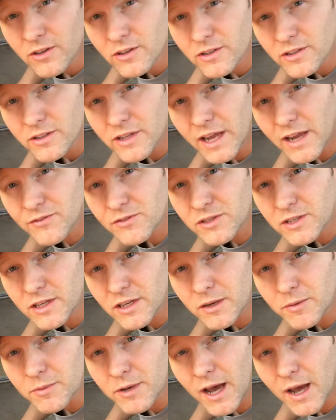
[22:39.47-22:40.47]
Dave's
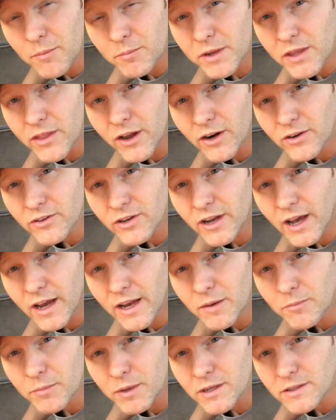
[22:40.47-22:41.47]
going to not be there
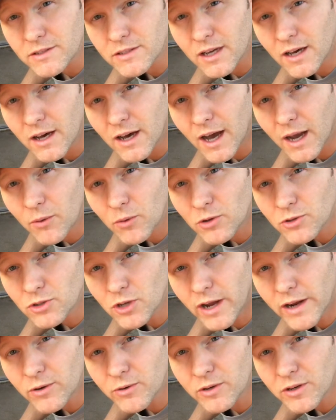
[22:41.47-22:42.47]
tonight, but I will
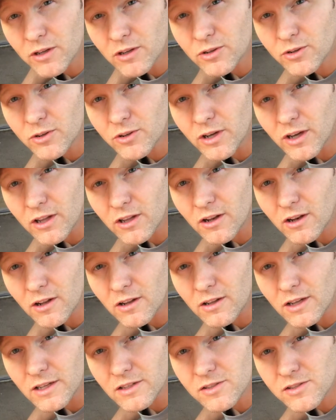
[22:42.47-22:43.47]
try to include a
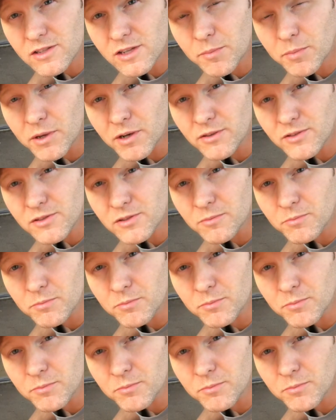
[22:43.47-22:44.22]
little snippet of some